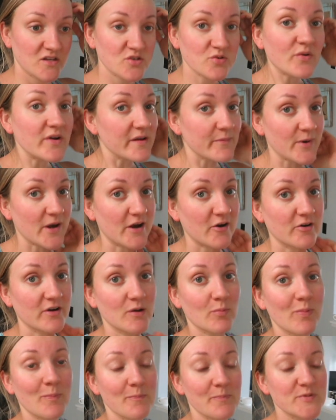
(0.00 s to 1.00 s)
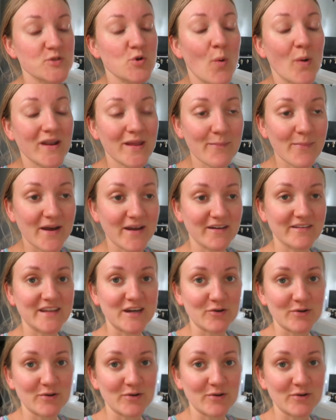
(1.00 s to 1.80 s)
twenty mile an